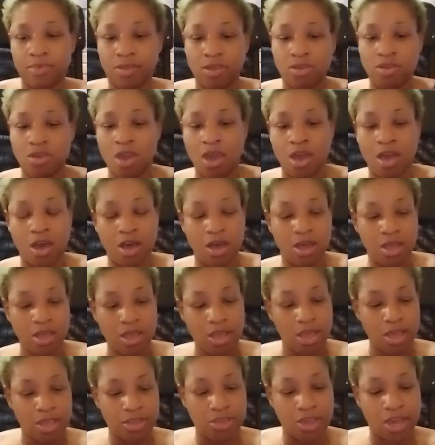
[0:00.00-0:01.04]
Yeah,
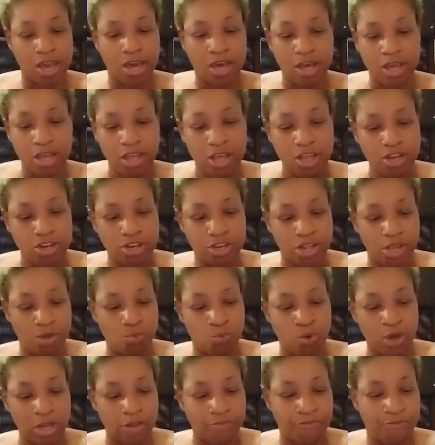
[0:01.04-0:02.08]
yeah,
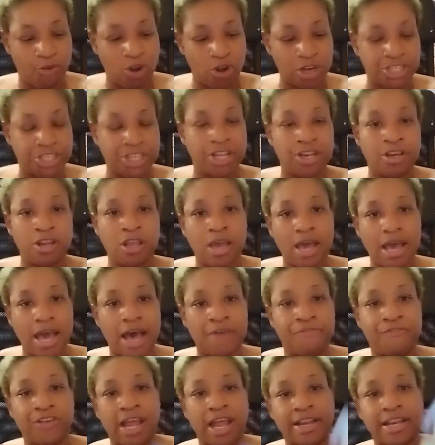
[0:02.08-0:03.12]
Wheel of Fortune.
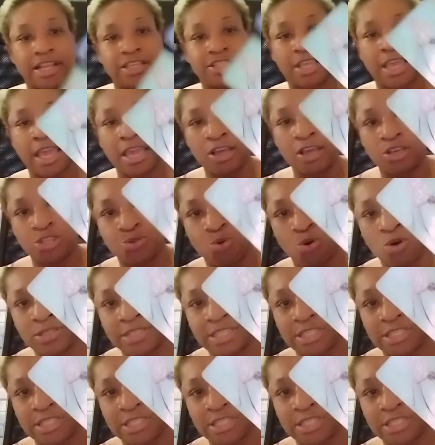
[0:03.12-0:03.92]
I feel like there's a King of Swords